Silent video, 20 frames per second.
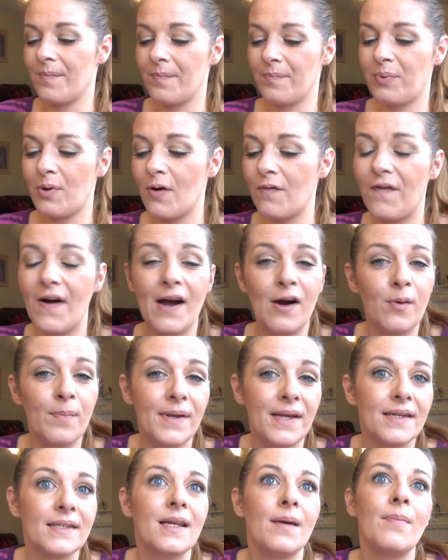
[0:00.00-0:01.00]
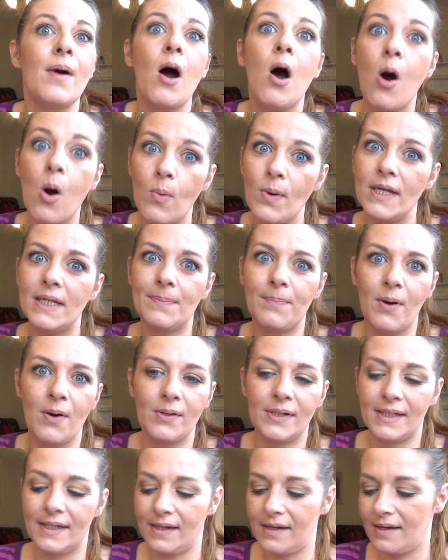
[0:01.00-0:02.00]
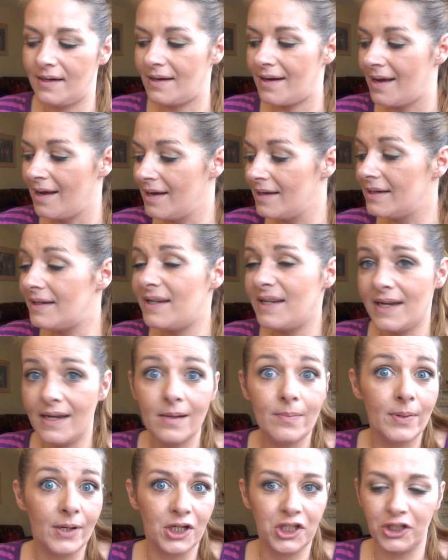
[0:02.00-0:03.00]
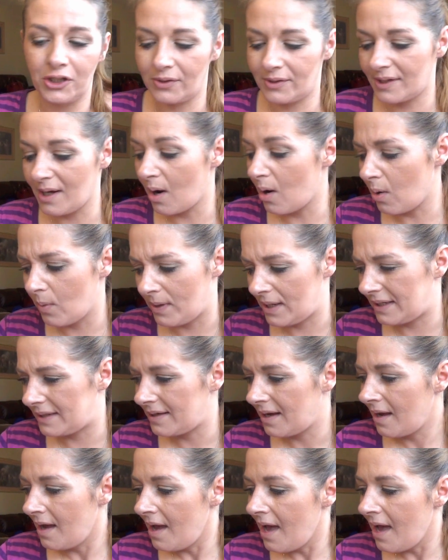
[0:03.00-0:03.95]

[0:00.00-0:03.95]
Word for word: profile because I'm always posting tea pictures, always.